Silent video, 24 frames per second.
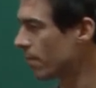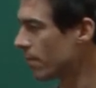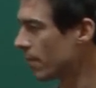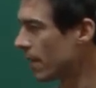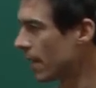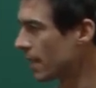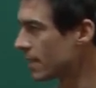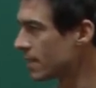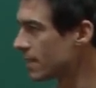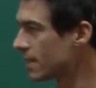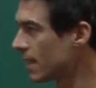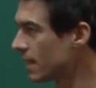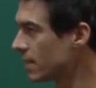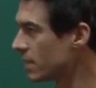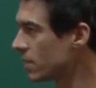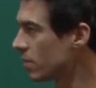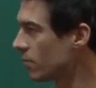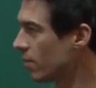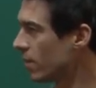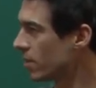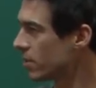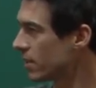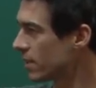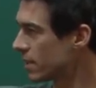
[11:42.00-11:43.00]
that sense
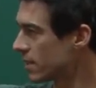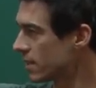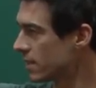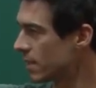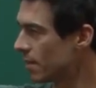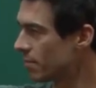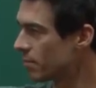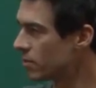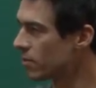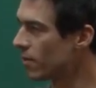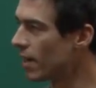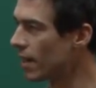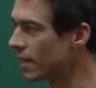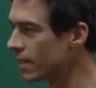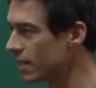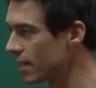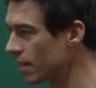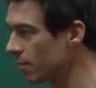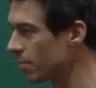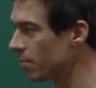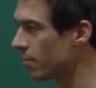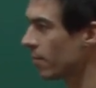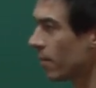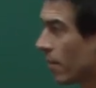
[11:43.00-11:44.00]
in which this is abstracting
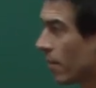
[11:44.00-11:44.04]
a,